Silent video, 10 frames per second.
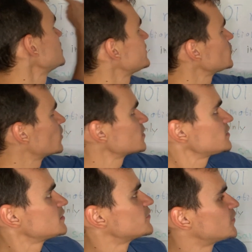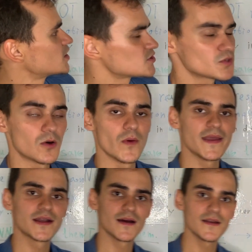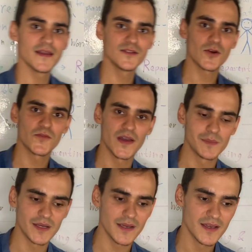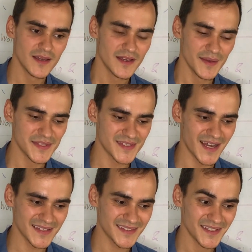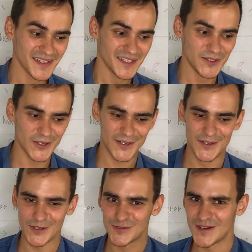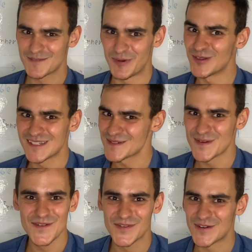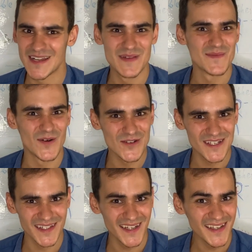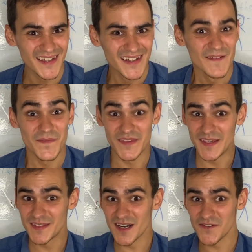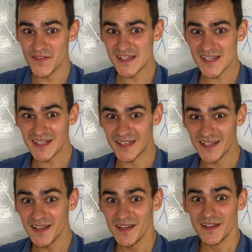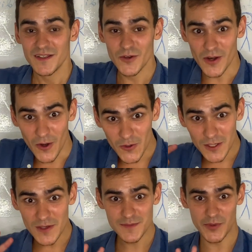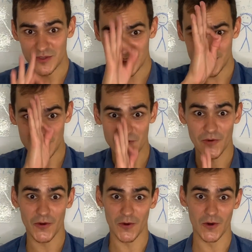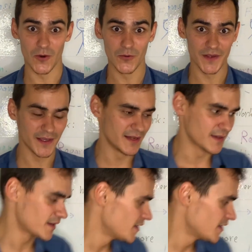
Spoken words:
if you are the first to awaken in your family, is that you are not responsible for them emotionally, neither physically. You're only responsible for your own healing.